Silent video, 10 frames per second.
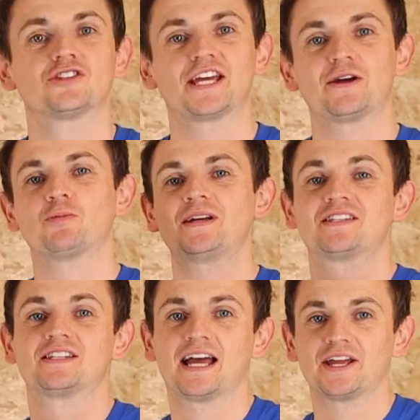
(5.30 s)
So here with me
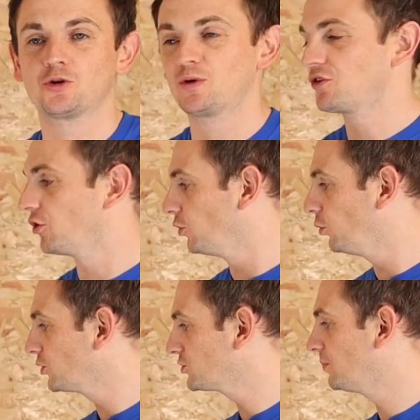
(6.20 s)
today, we've got the
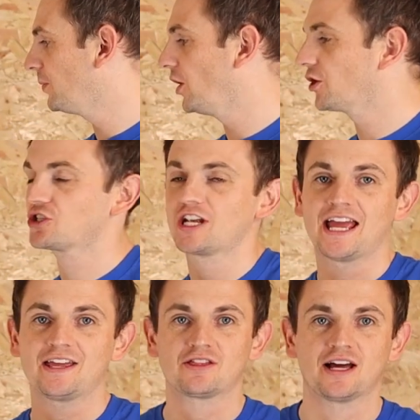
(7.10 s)
Worcester Bosch
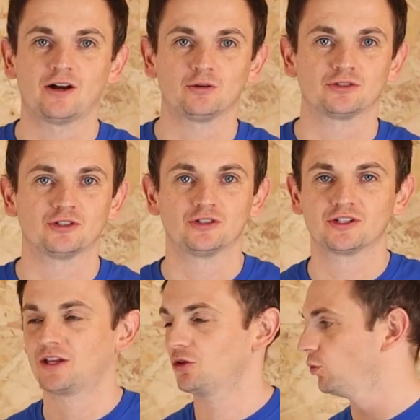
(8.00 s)
8000
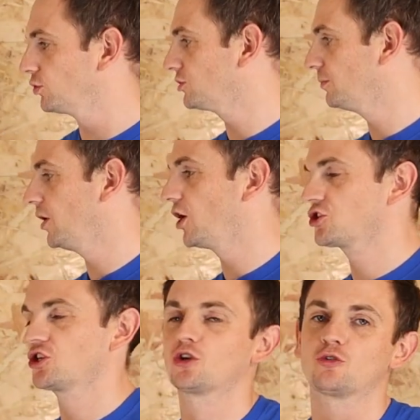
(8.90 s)
and the Worcester
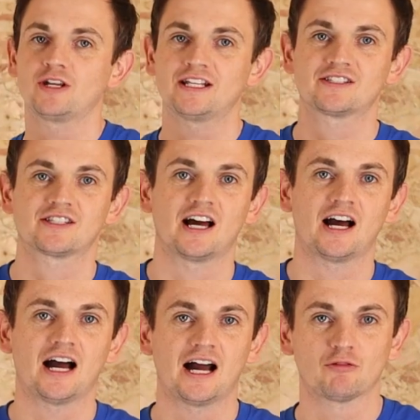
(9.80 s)
Bosch Greenstar
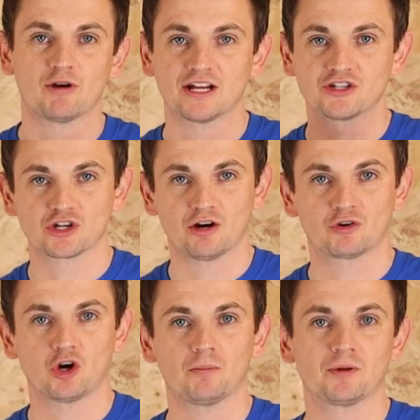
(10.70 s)
I range of
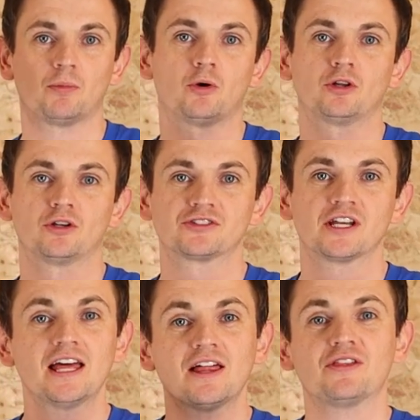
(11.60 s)
combi boilers.
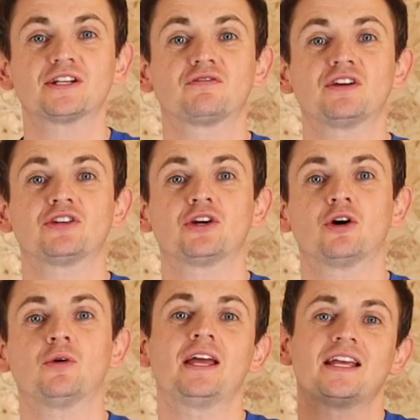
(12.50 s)
This
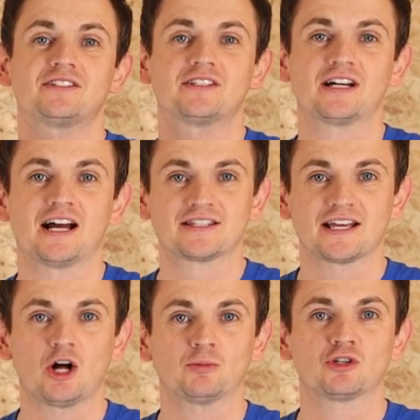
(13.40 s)
video is designed to
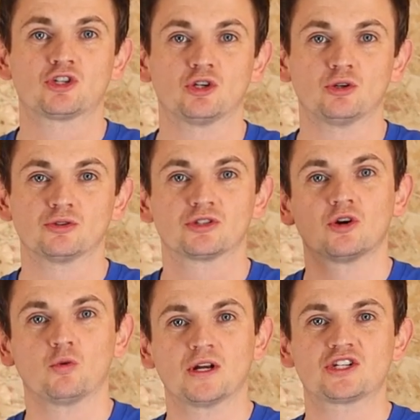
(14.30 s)
help you choose
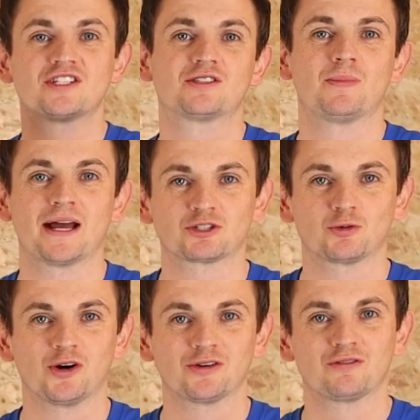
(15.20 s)
which is the best
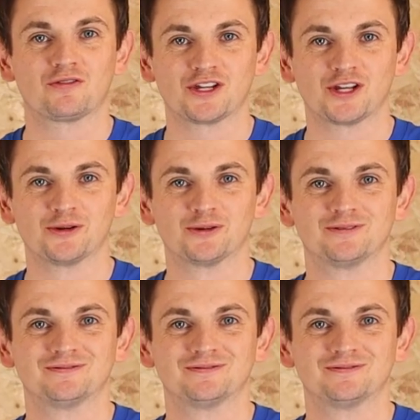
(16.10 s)
one for you.